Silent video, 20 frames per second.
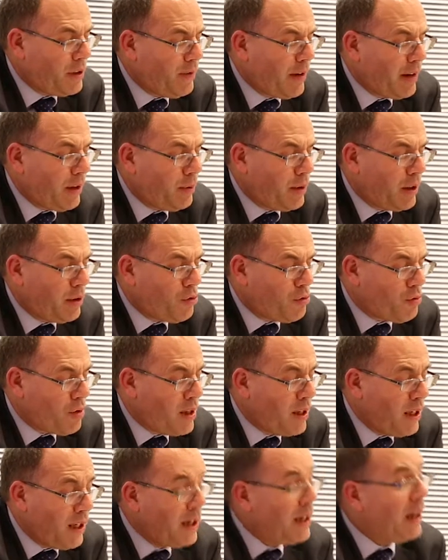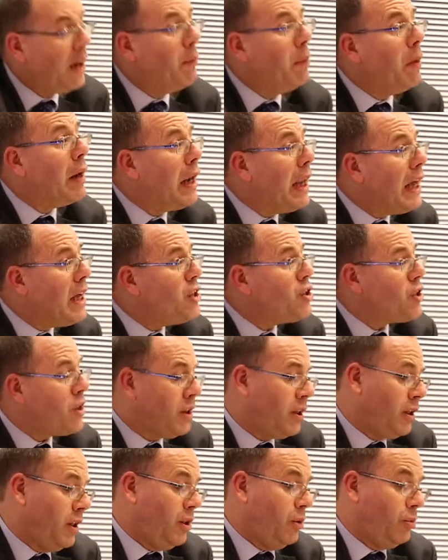a developed country. And
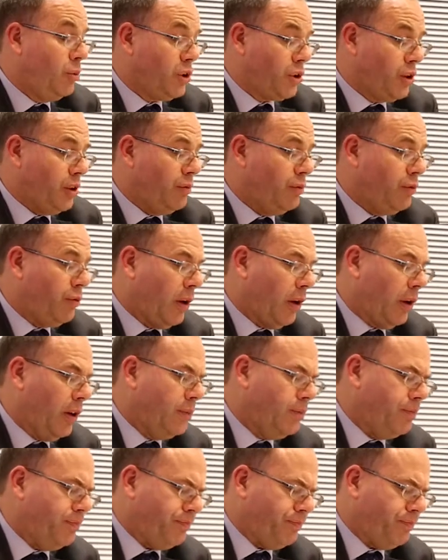Malaysia will soon follow.